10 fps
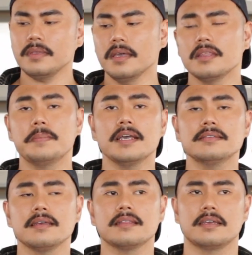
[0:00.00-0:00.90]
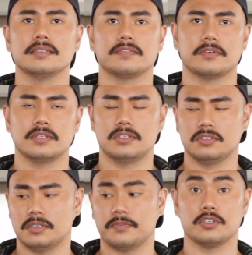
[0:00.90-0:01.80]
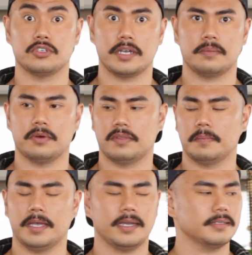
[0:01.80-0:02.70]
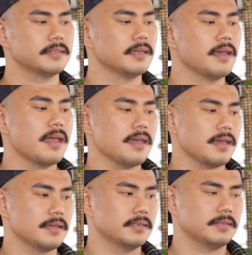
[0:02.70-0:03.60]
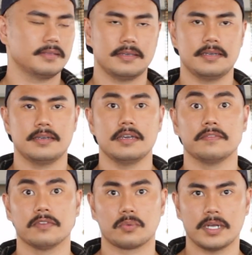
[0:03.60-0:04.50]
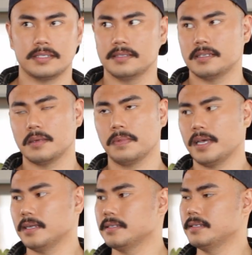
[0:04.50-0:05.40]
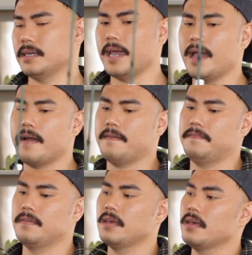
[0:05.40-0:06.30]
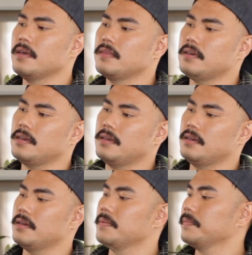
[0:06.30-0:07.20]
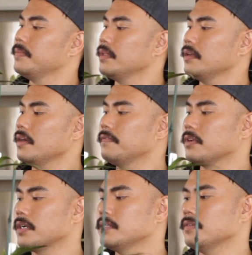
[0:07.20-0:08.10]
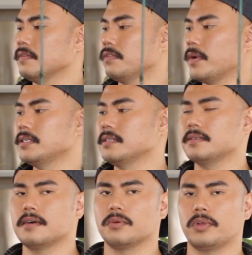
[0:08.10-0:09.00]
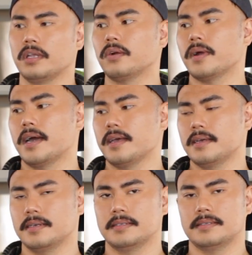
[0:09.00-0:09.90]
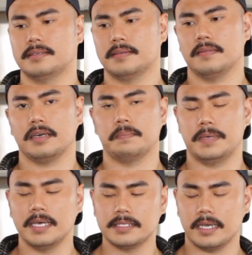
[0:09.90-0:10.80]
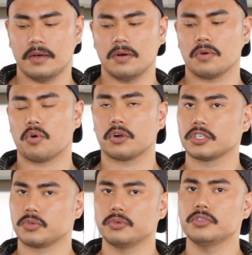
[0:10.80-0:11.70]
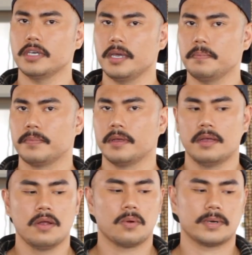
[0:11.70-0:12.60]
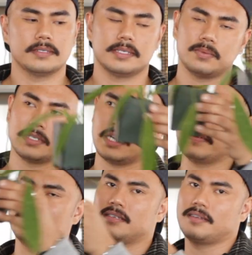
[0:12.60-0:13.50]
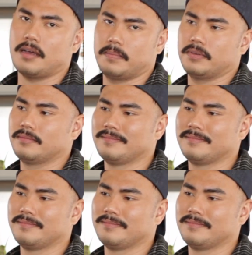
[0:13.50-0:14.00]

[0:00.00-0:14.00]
And the biggest thing that can differentiate both of the plants is the inflorescence that the plants have. The inflorescence on the Windlingeri is like a pigtail corkscrew shape, whereas this one's kind of a stub.